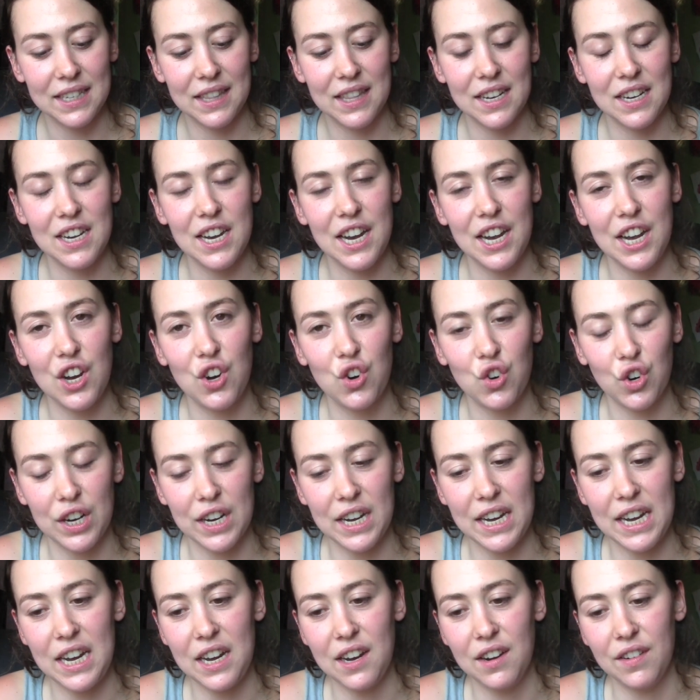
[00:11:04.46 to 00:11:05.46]
to the nitty
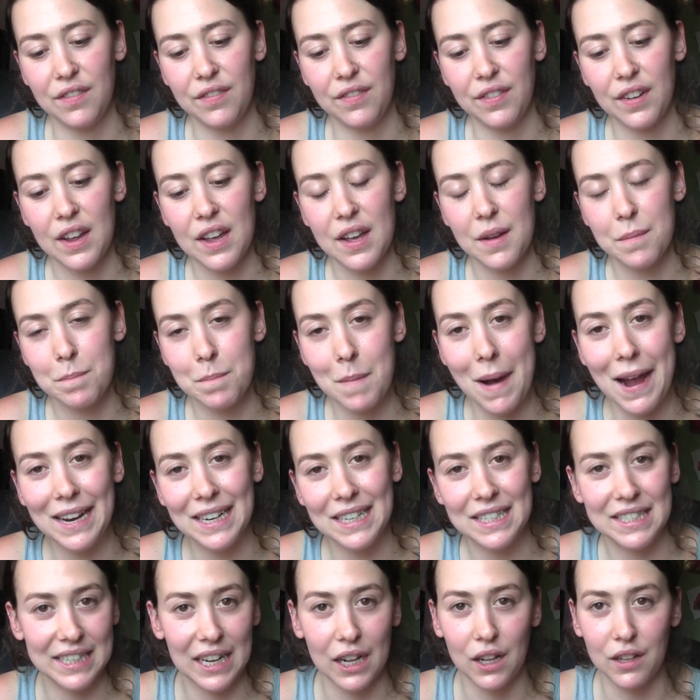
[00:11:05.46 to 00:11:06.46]
gritty of my
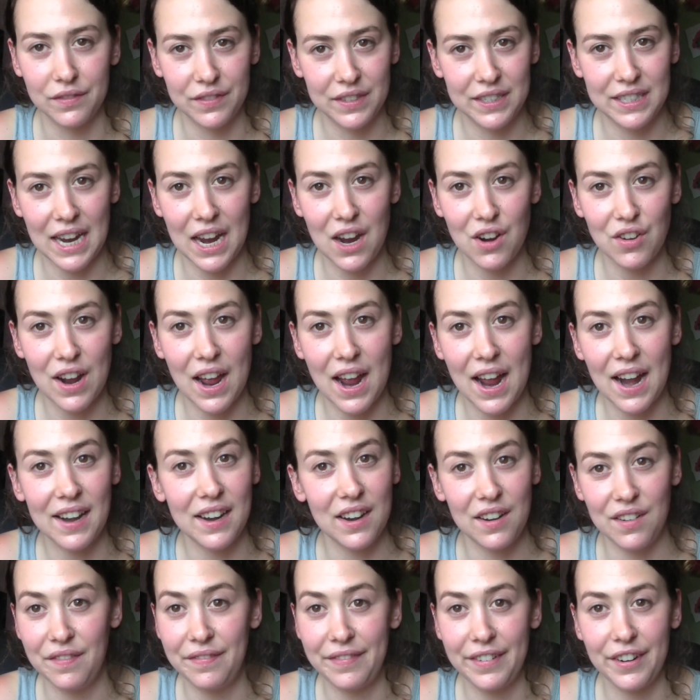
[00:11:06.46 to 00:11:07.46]
self-doubt and
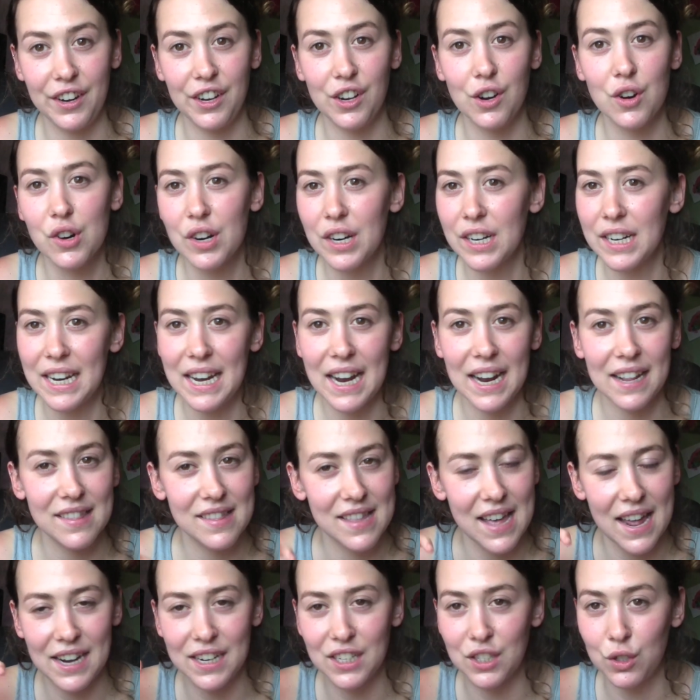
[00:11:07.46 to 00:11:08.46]
inferiority,
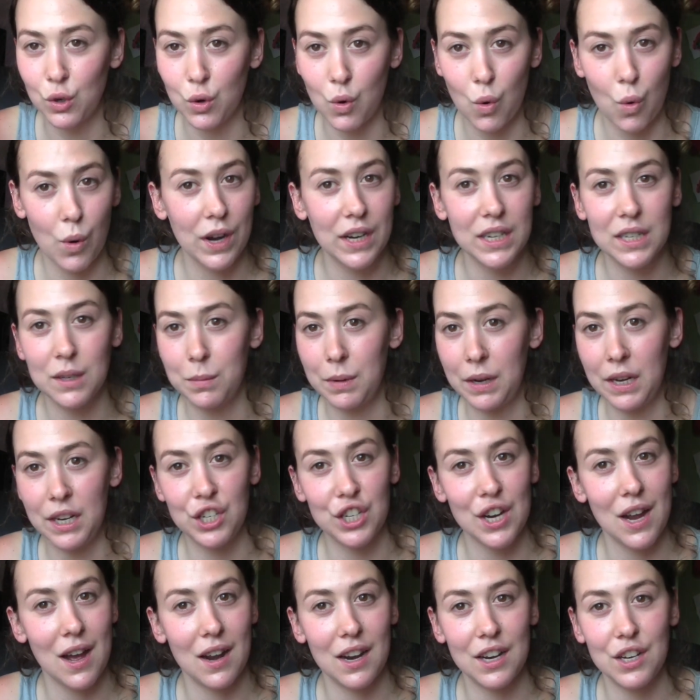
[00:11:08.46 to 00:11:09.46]
and that is going to be a
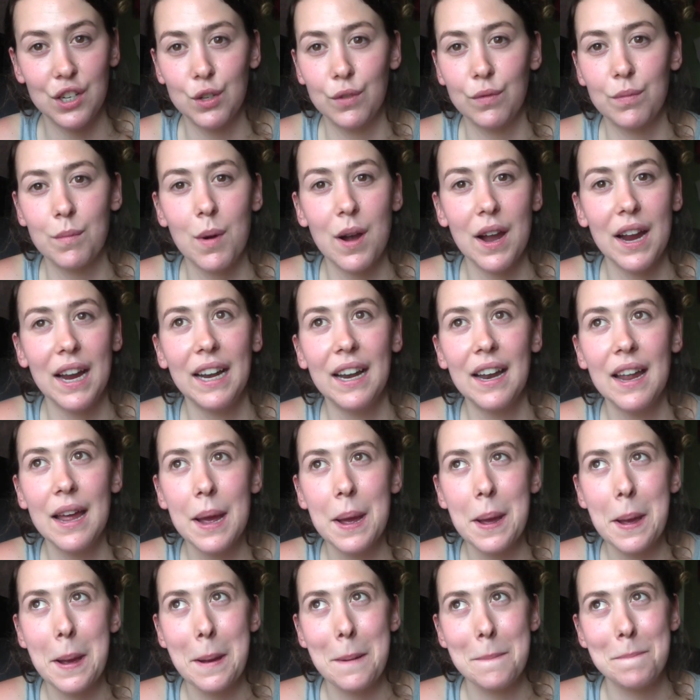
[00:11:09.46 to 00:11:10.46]
challenge of mine.
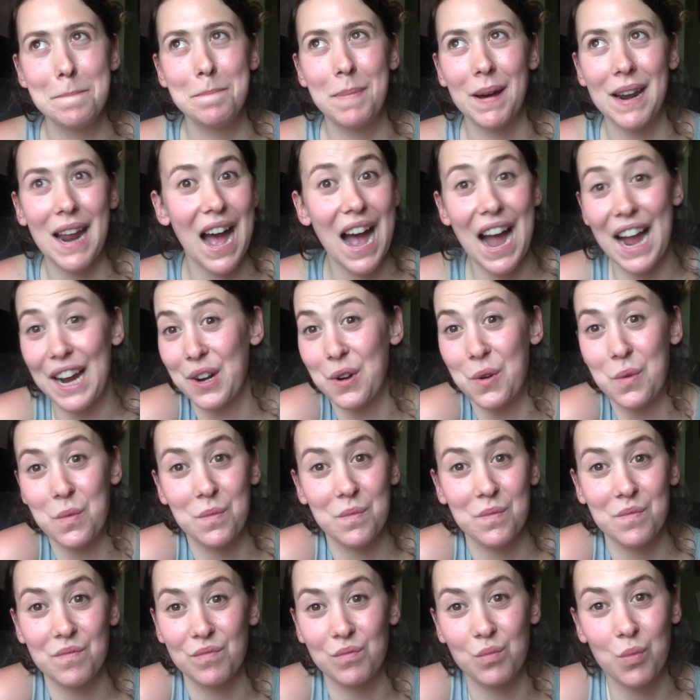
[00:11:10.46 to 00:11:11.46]
But I don't
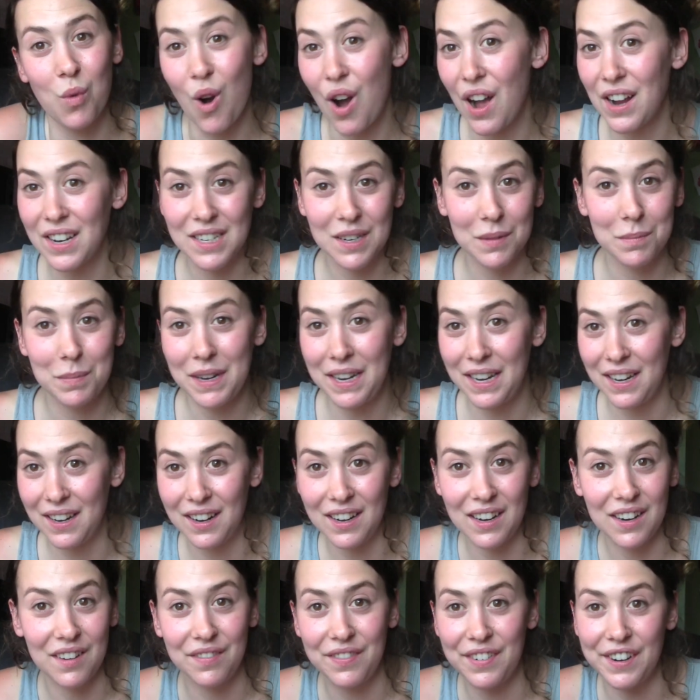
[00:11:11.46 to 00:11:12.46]
want to be
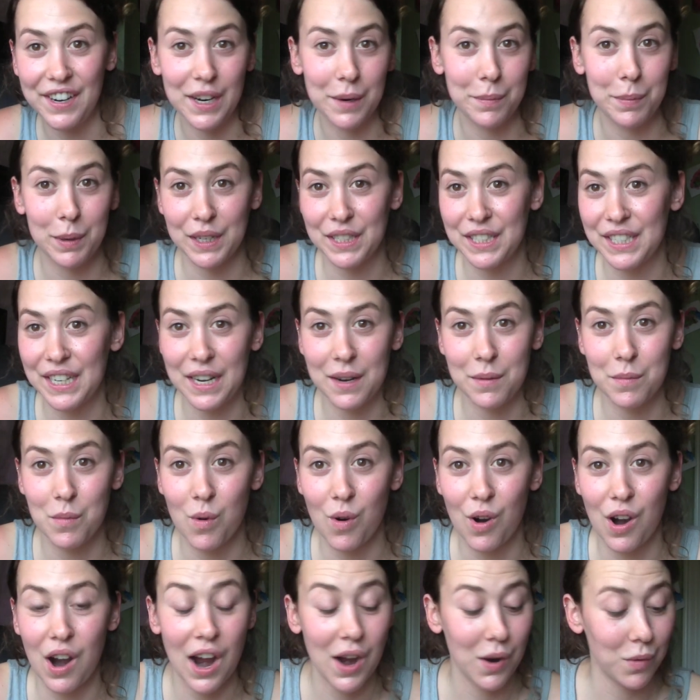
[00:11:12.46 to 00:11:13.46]
an inferior person
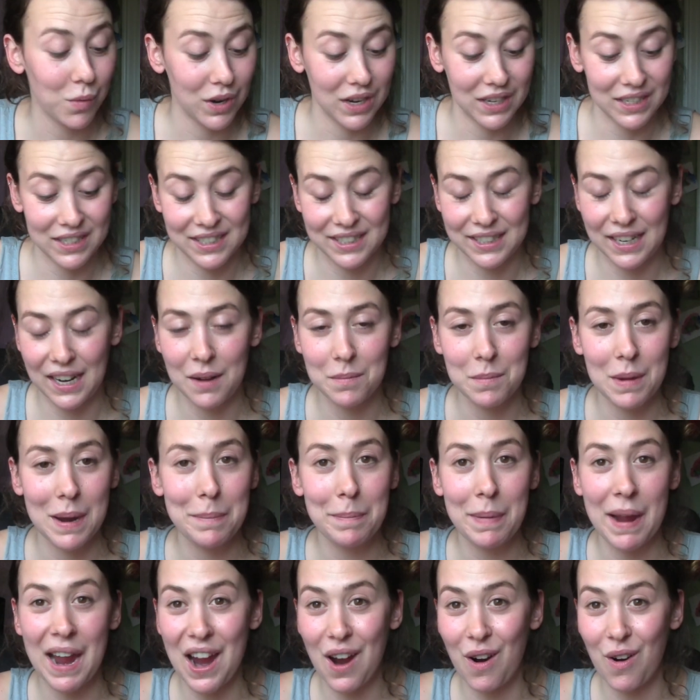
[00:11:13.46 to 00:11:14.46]
anymore. I want to sit in
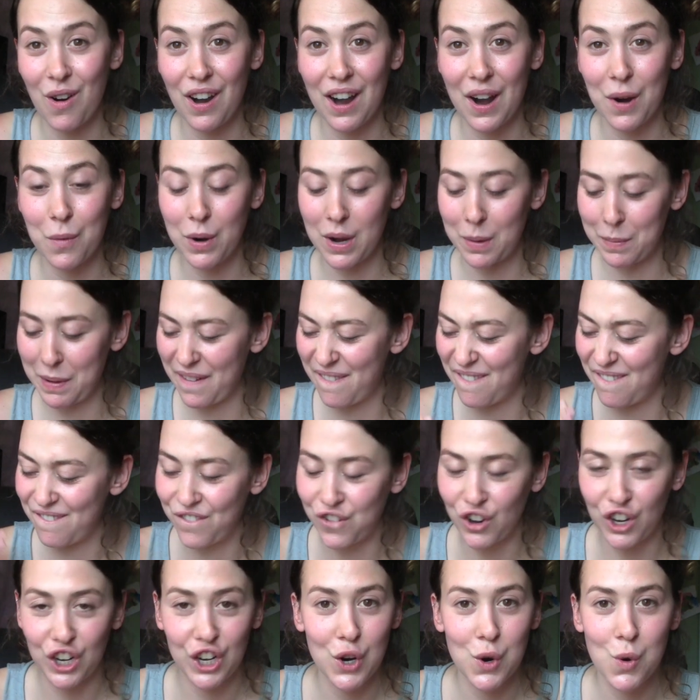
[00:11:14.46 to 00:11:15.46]
my power. I want to be
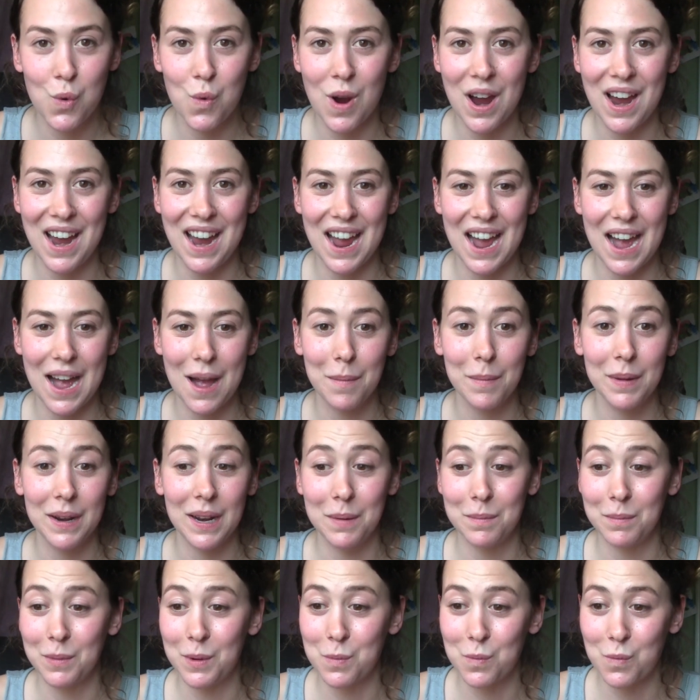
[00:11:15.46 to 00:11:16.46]
fully who I am, and
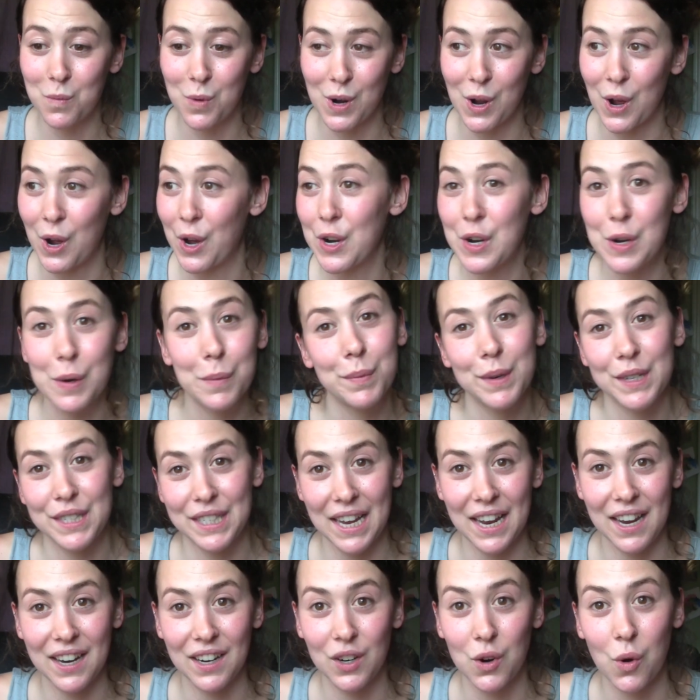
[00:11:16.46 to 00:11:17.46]
I'm
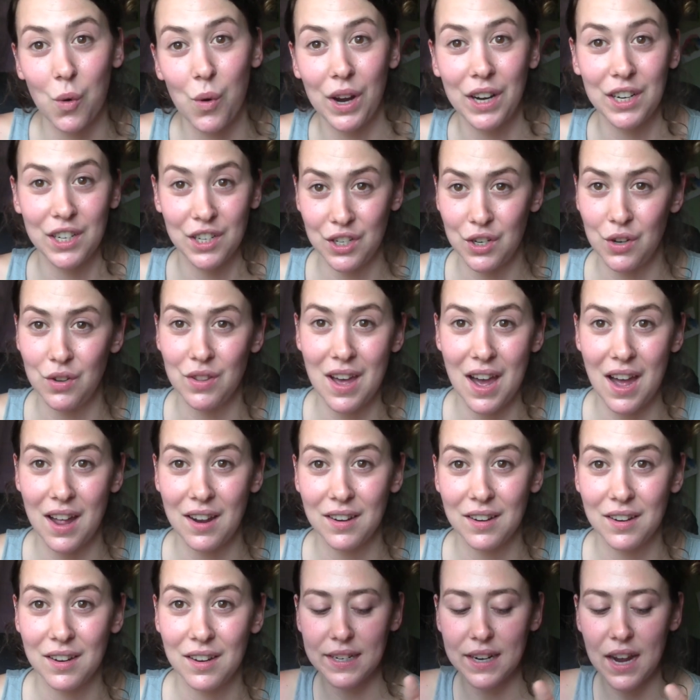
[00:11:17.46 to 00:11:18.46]
100% going to do
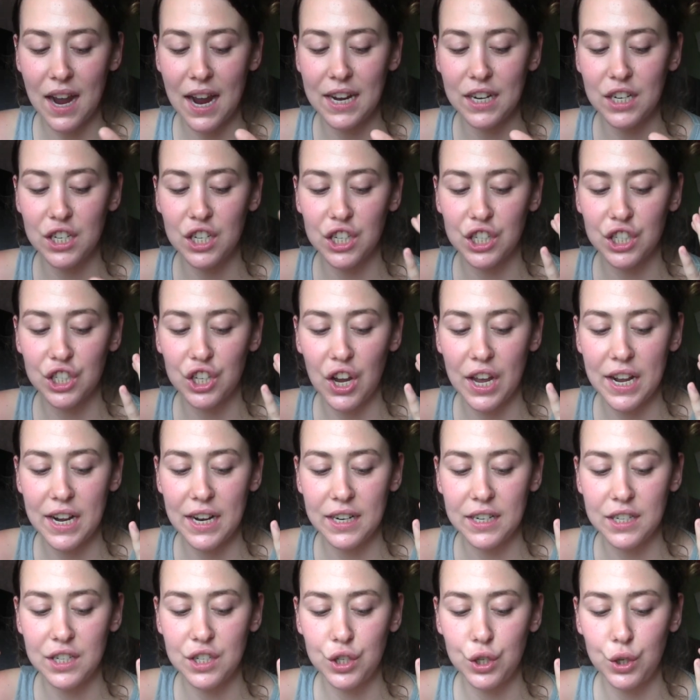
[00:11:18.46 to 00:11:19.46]
that. And I
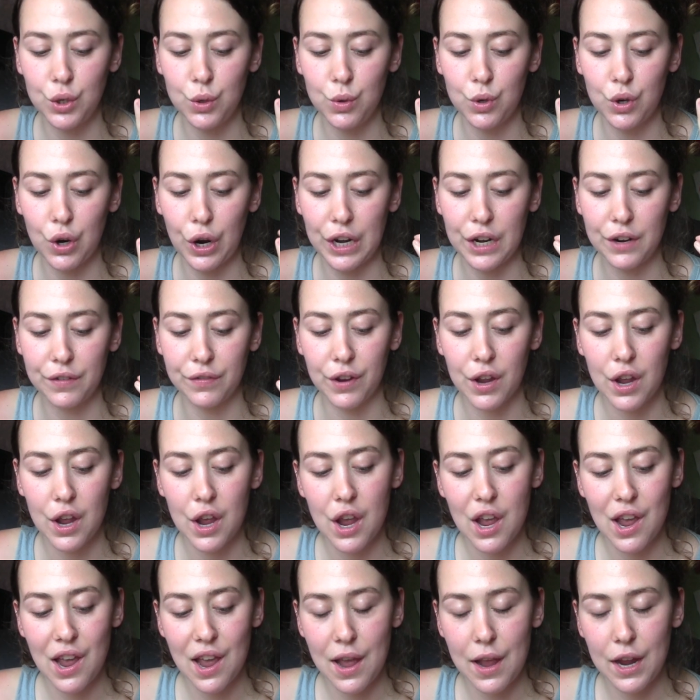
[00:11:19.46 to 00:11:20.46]
decided to kind of
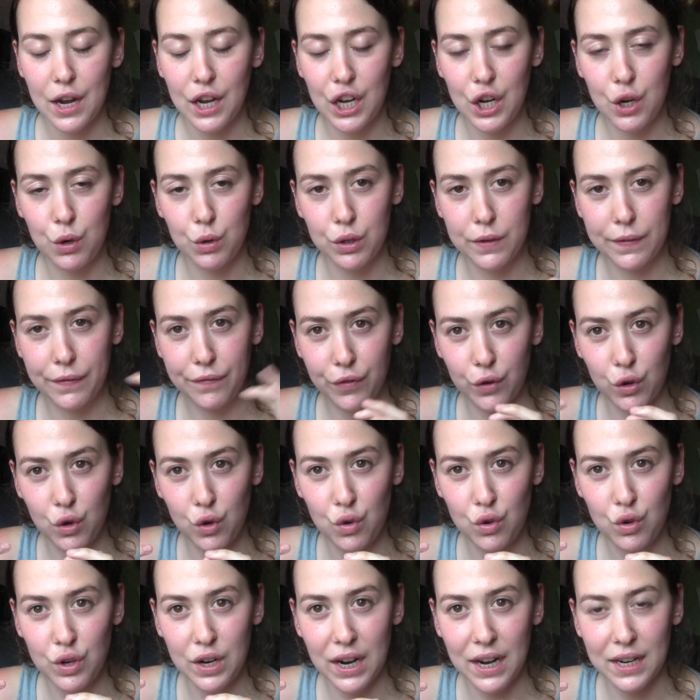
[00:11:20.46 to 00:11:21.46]
use
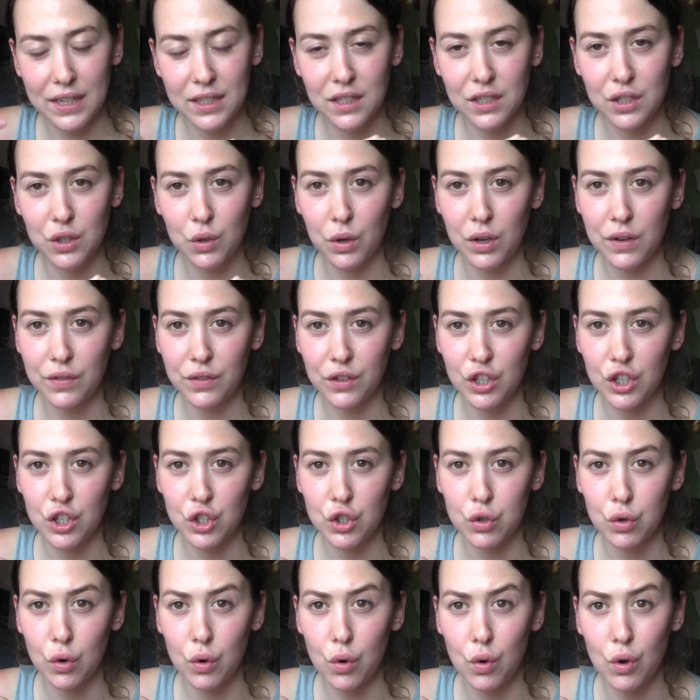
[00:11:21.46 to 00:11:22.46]
food as a sort of
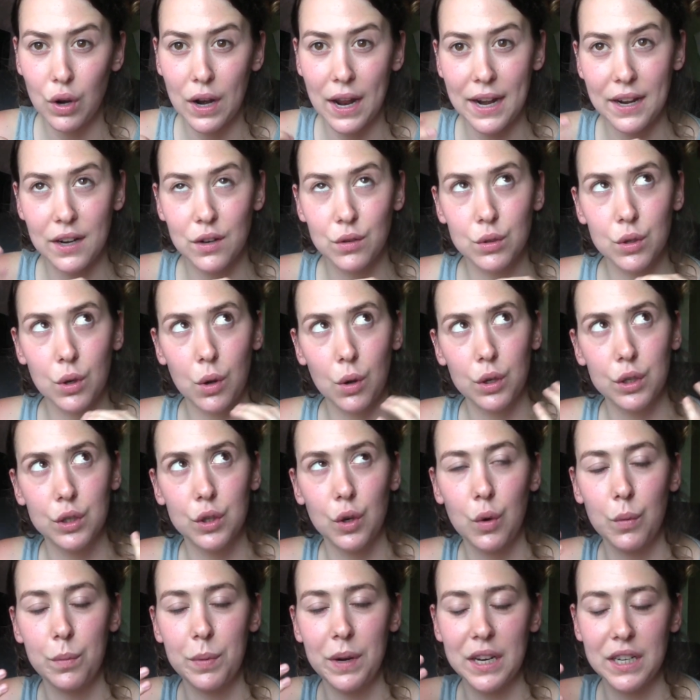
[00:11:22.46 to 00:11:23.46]
control, and it was
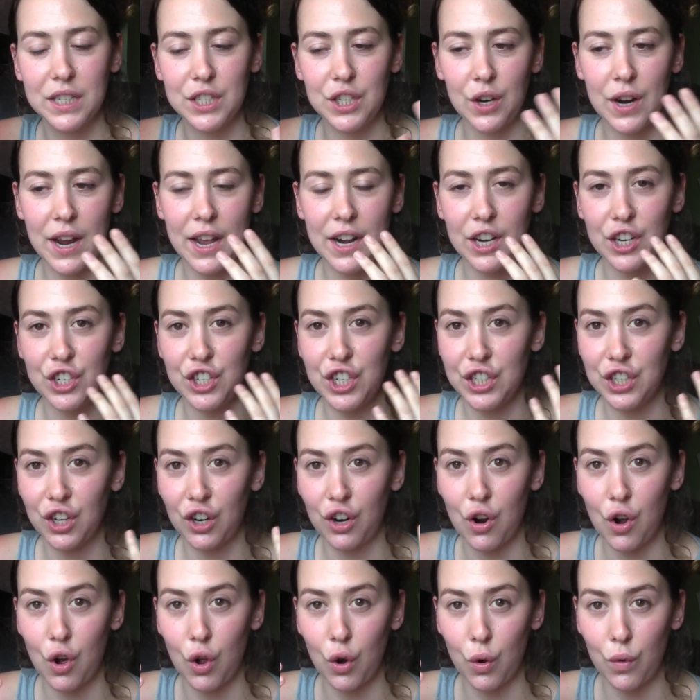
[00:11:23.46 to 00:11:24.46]
also because your energies
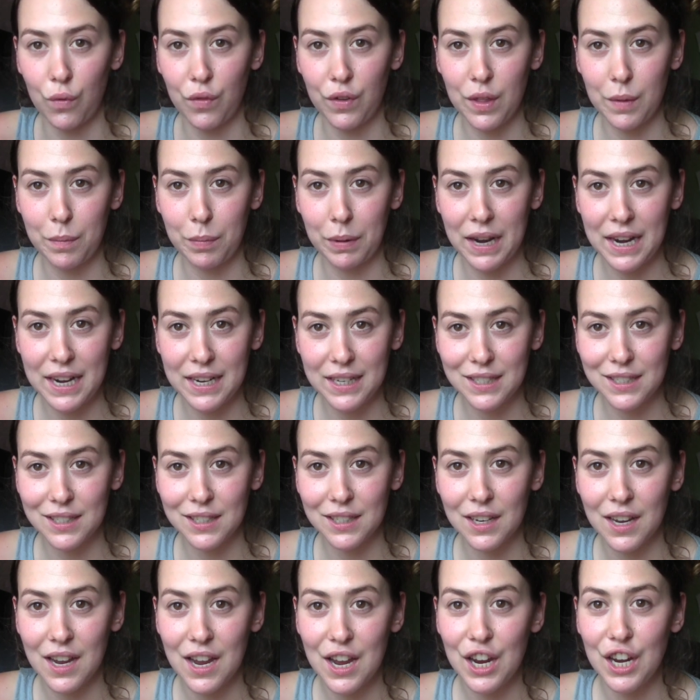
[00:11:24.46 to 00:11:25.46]
are all over the place.